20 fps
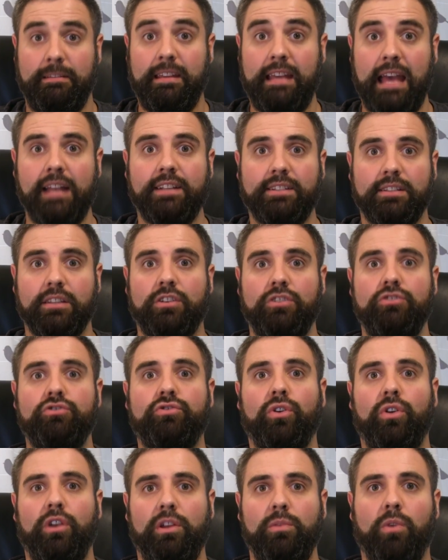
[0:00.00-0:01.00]
the
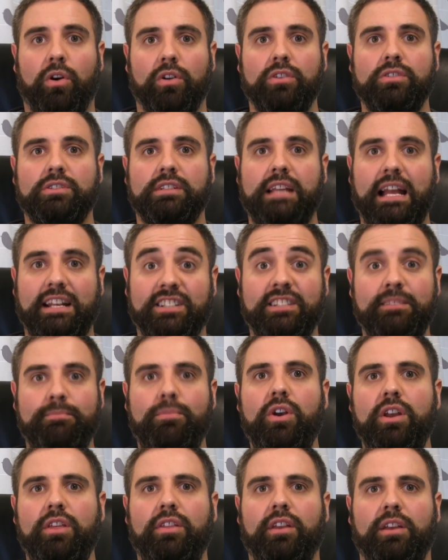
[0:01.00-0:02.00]
control he wants, gets the money